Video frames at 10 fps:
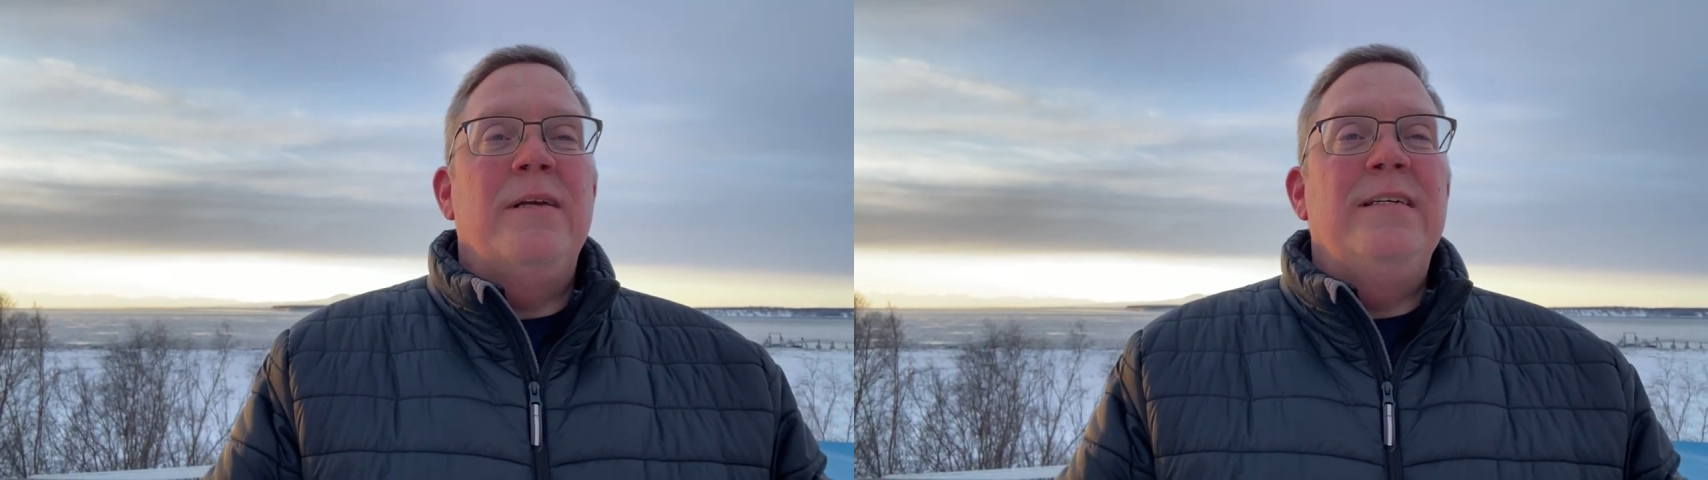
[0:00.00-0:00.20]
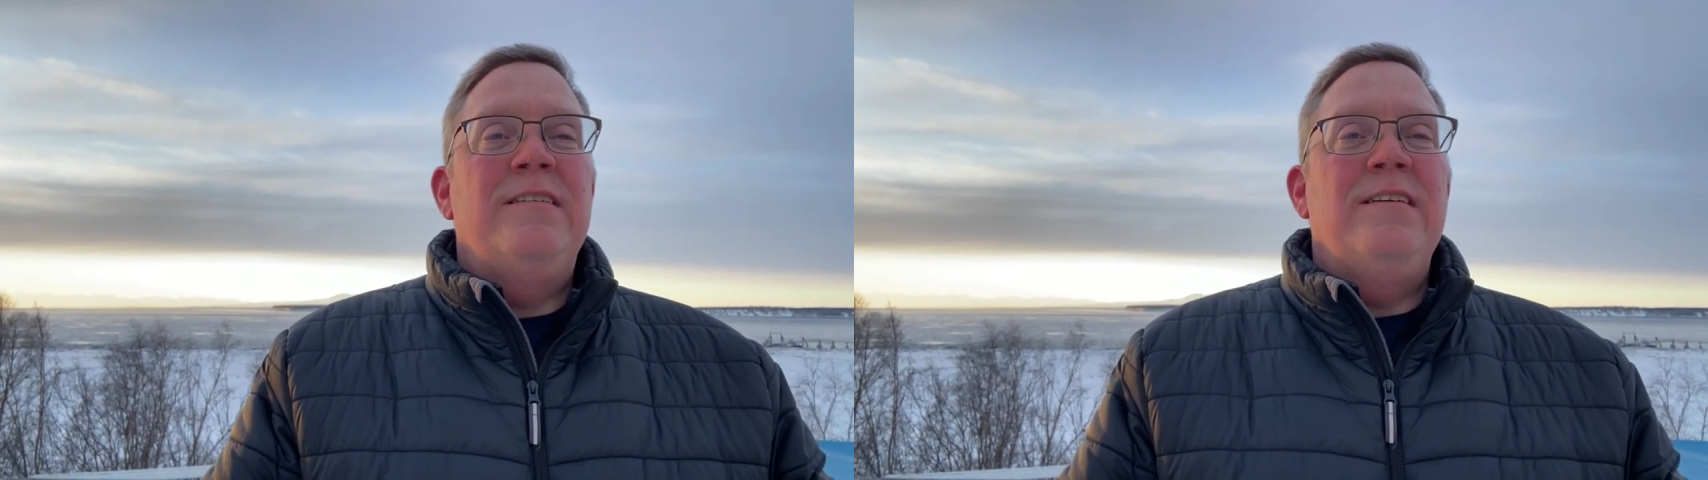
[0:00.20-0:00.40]

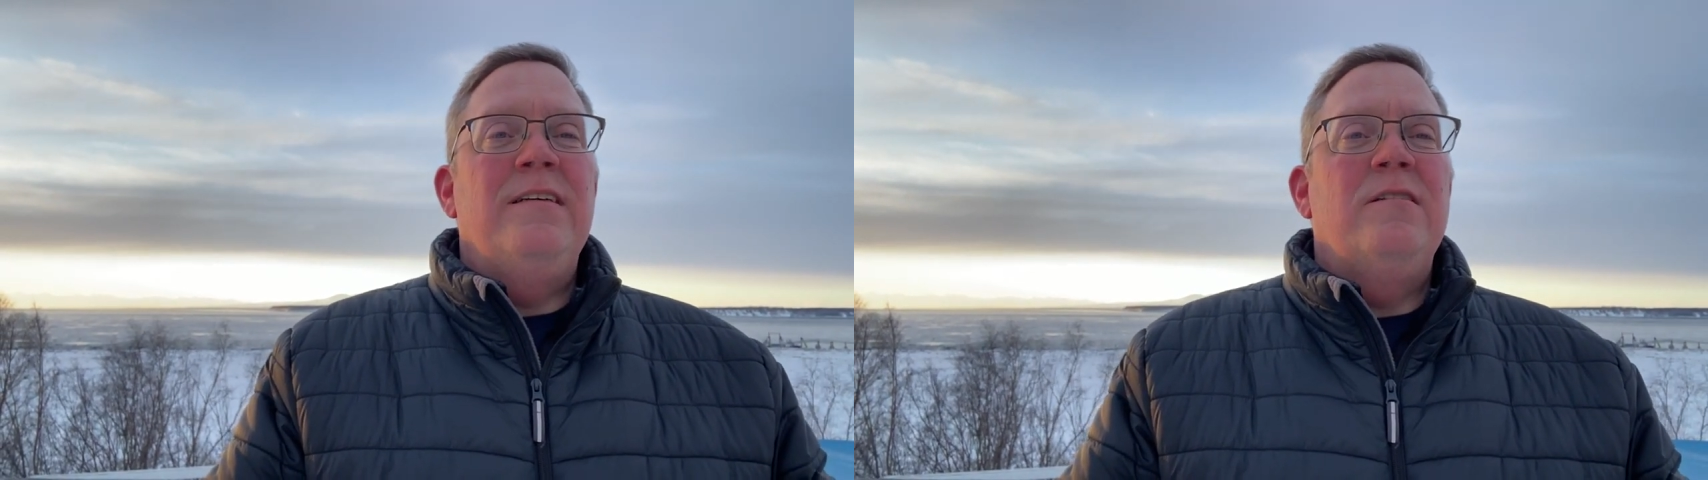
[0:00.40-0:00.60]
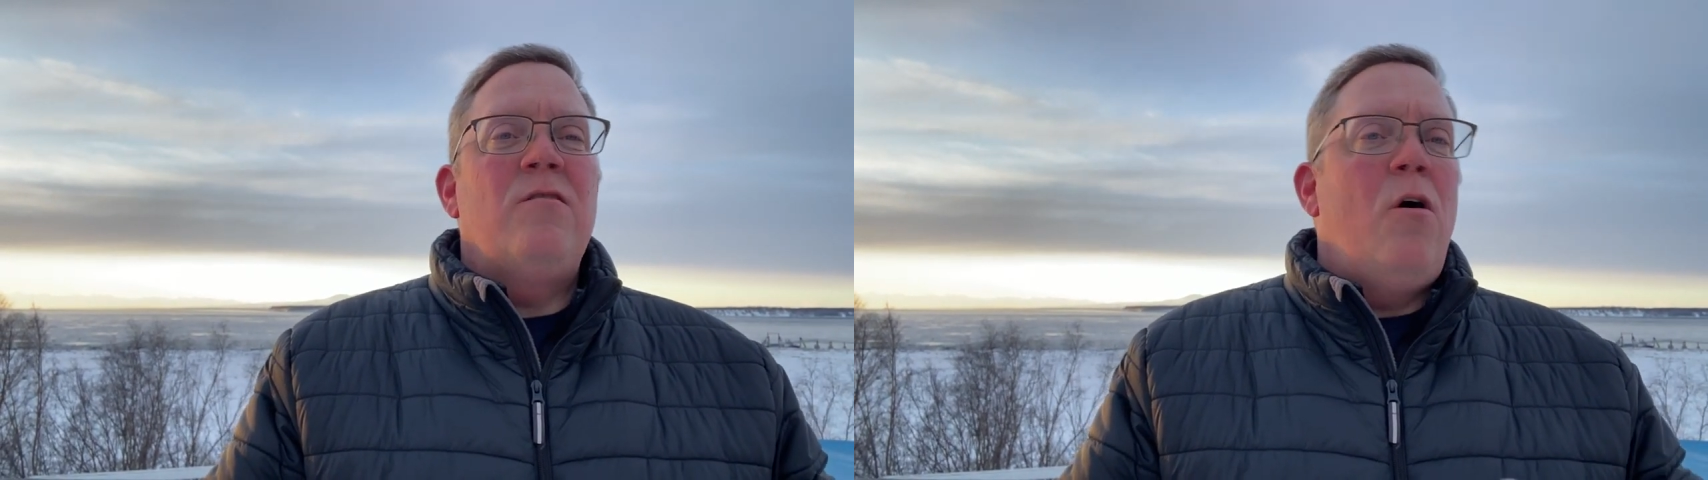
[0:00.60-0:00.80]
he
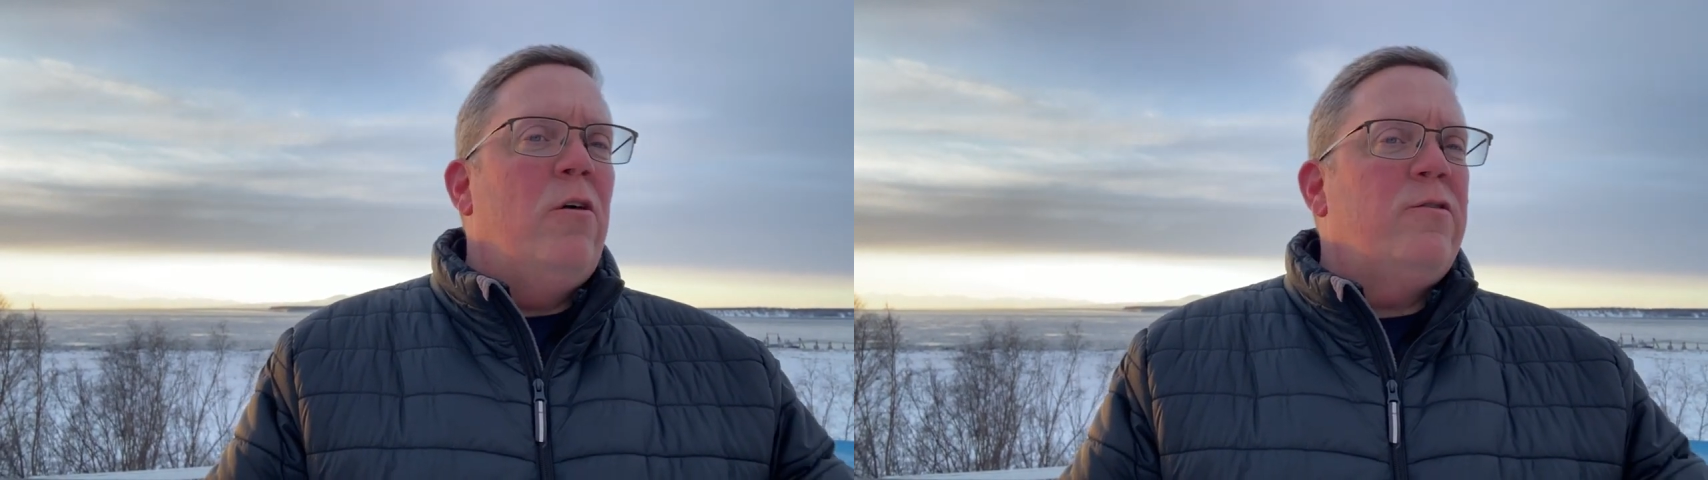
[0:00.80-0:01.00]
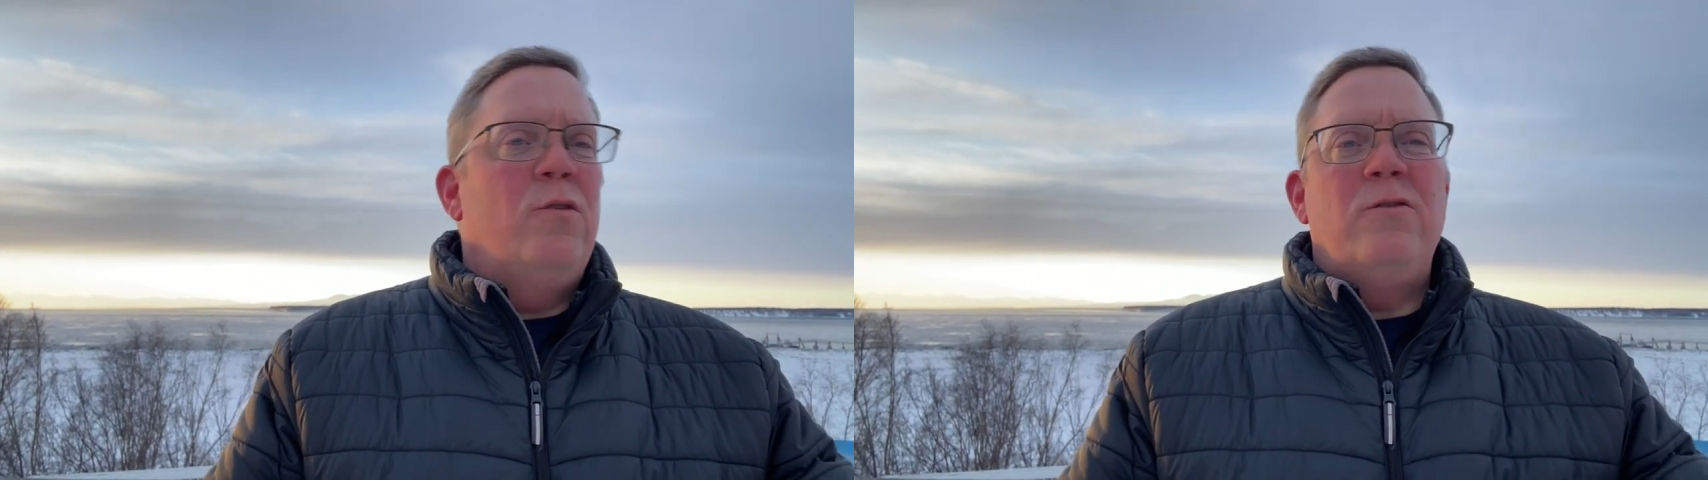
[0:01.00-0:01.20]
sees
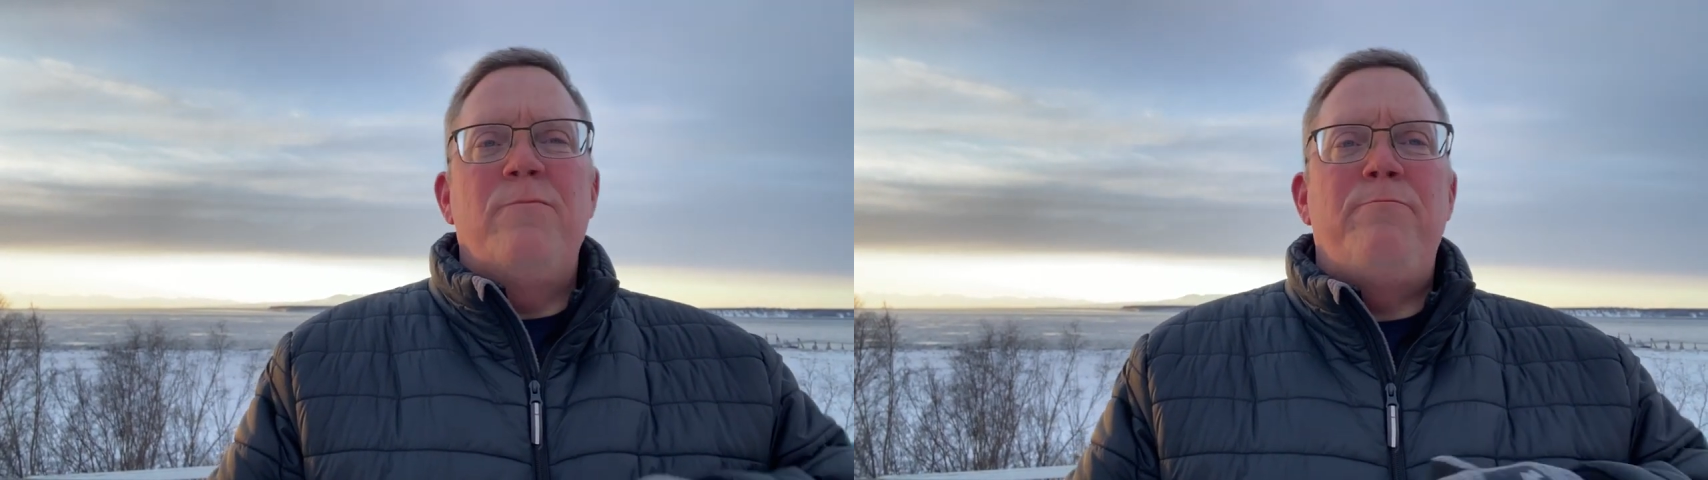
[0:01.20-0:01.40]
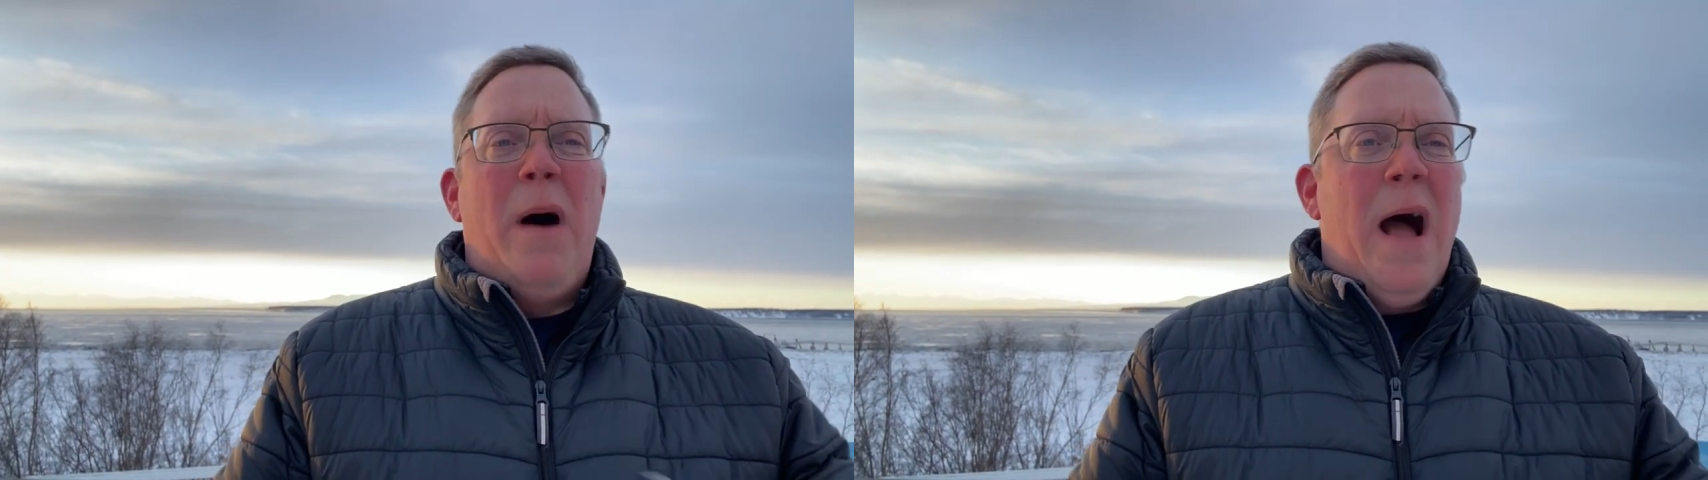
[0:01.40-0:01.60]
all sorts
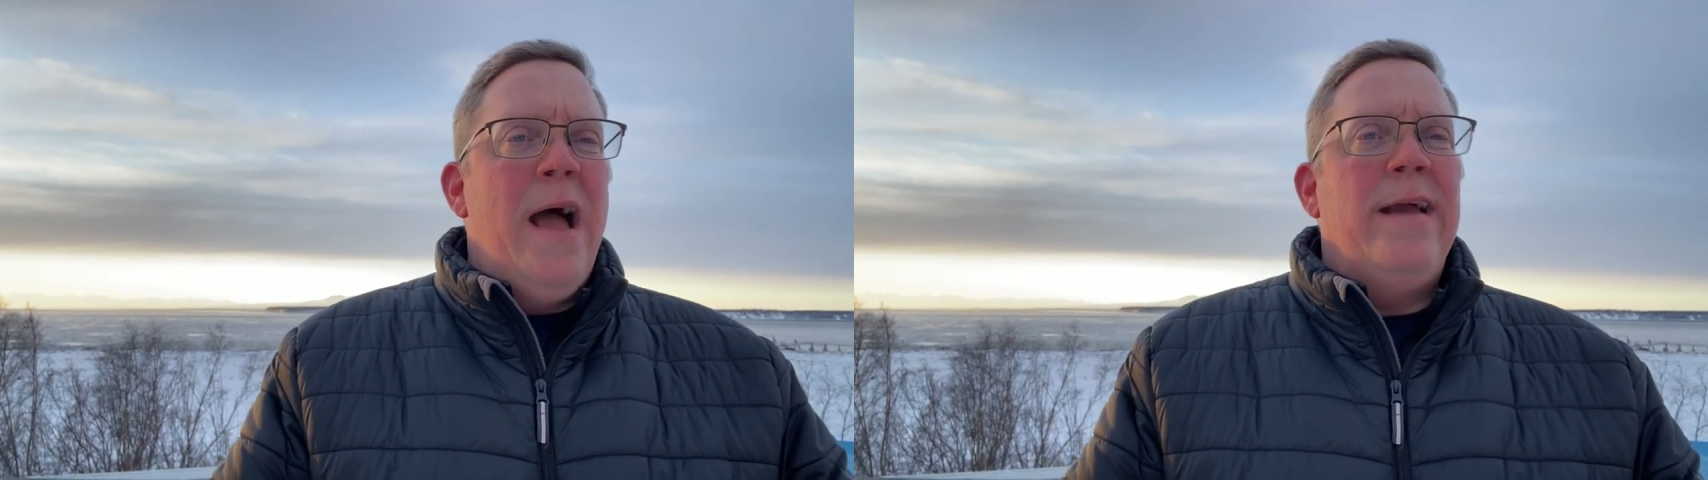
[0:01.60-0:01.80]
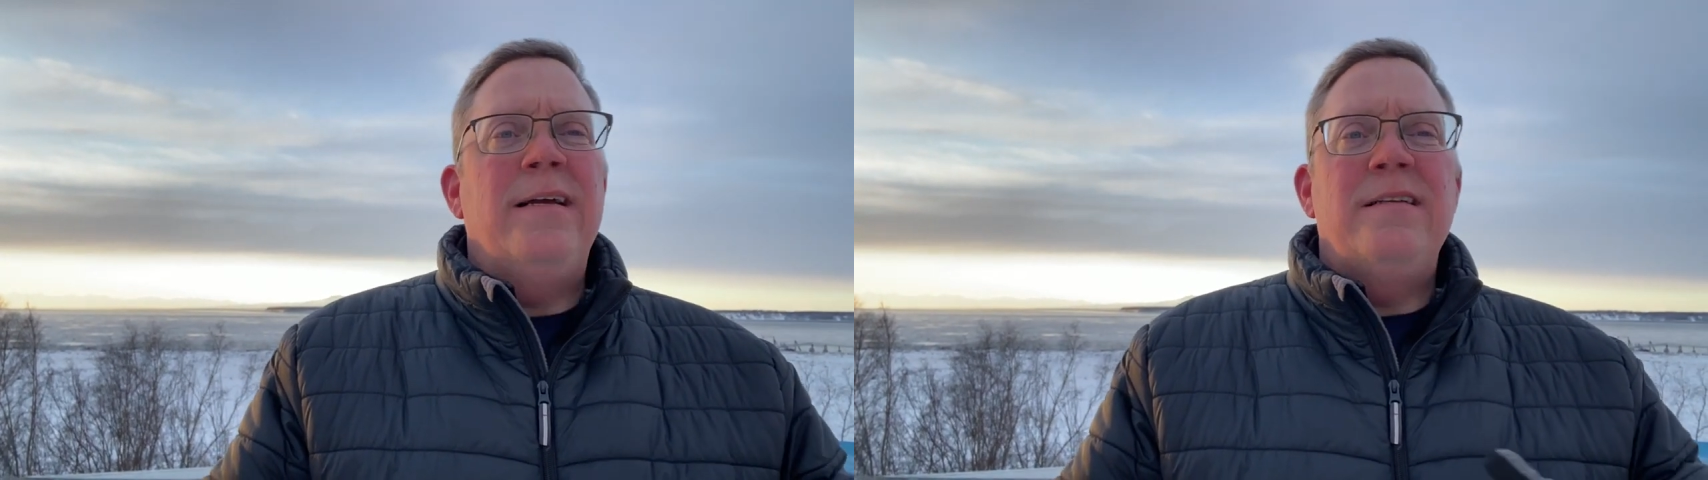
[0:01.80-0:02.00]
of buying